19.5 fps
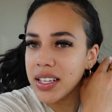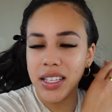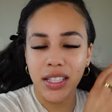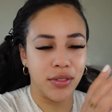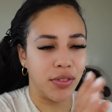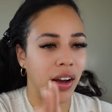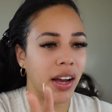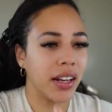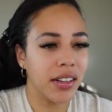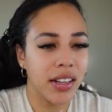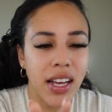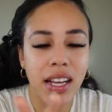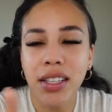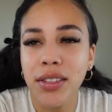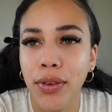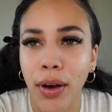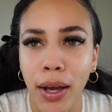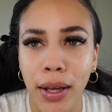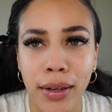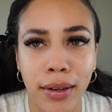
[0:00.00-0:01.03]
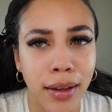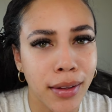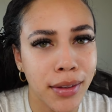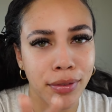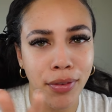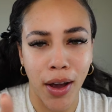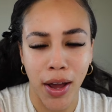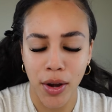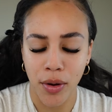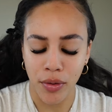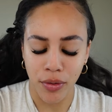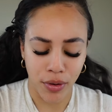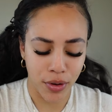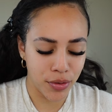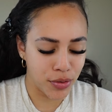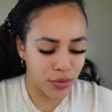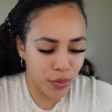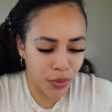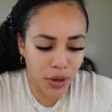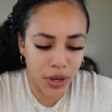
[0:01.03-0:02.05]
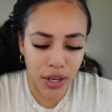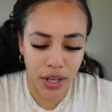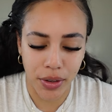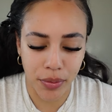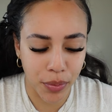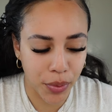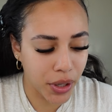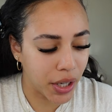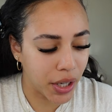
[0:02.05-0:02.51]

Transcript: It's fine, it's fine, it's fine. We're good, we're